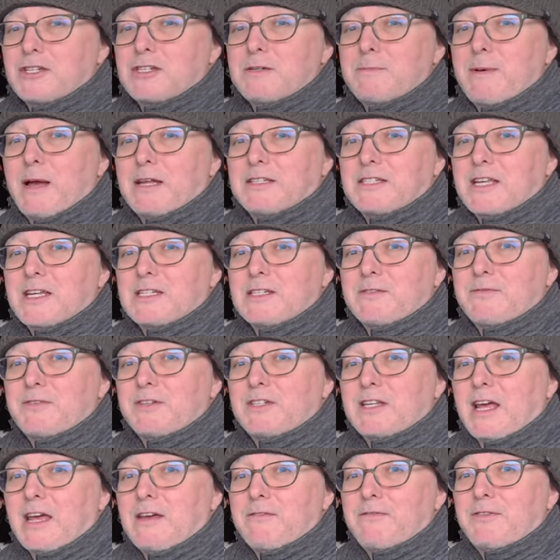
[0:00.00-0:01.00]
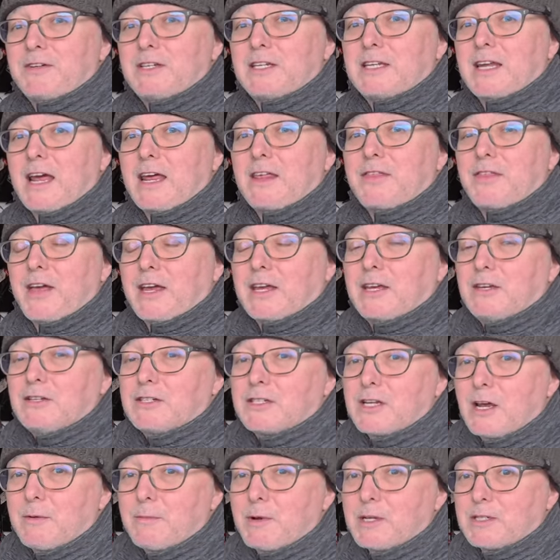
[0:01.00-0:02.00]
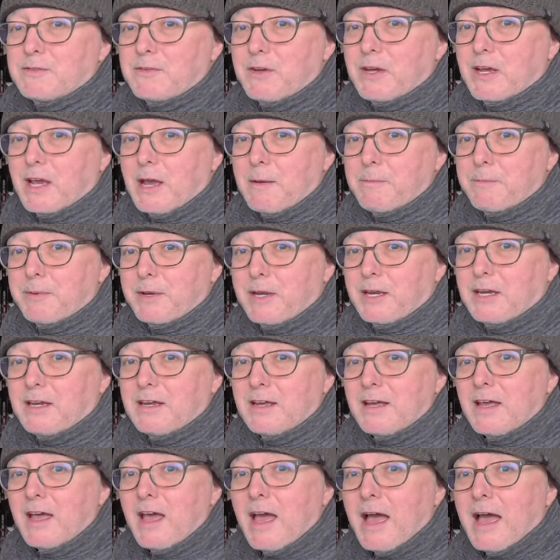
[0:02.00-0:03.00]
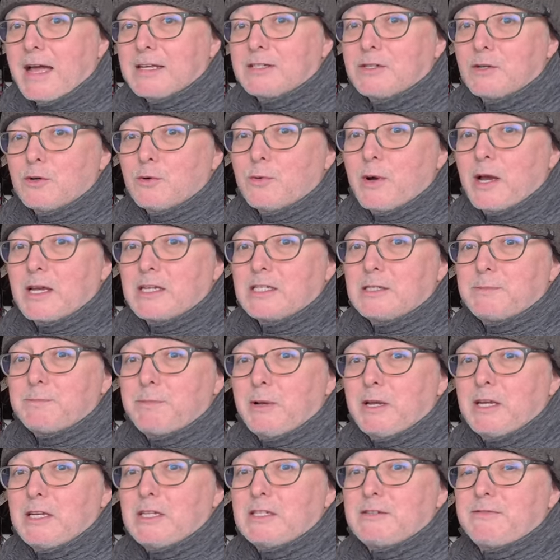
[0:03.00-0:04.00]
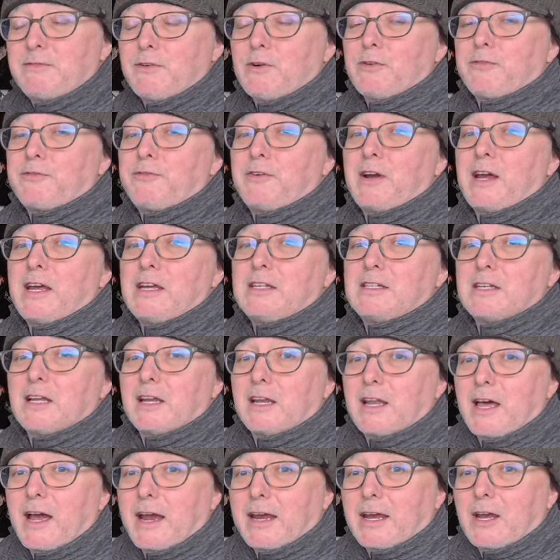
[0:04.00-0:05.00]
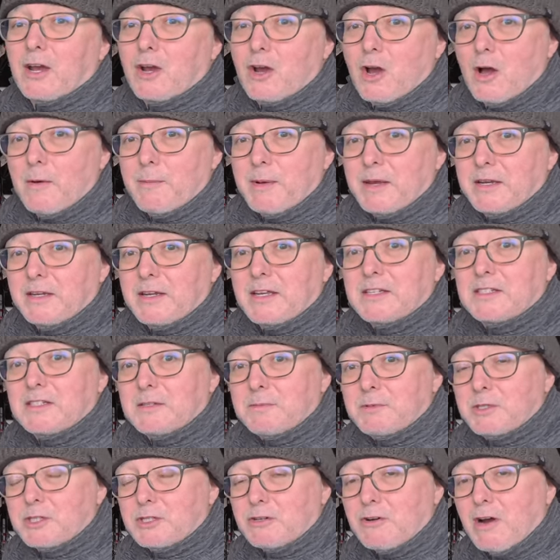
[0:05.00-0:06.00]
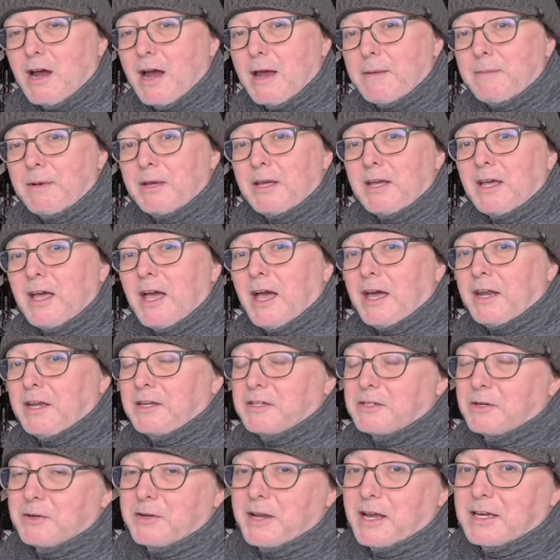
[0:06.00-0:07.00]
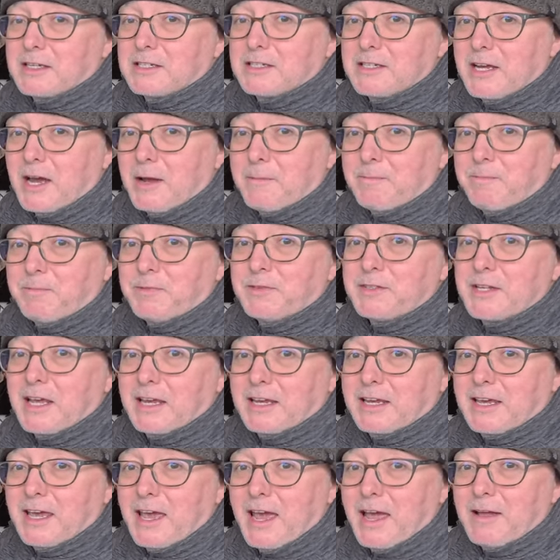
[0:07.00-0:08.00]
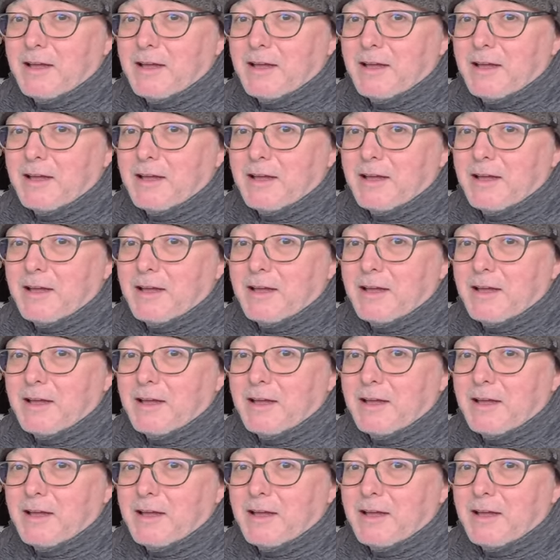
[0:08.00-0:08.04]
about does it for today. Thank you so much for your company. As always, please feel free to like, comment and subscribe, and until next time, take care.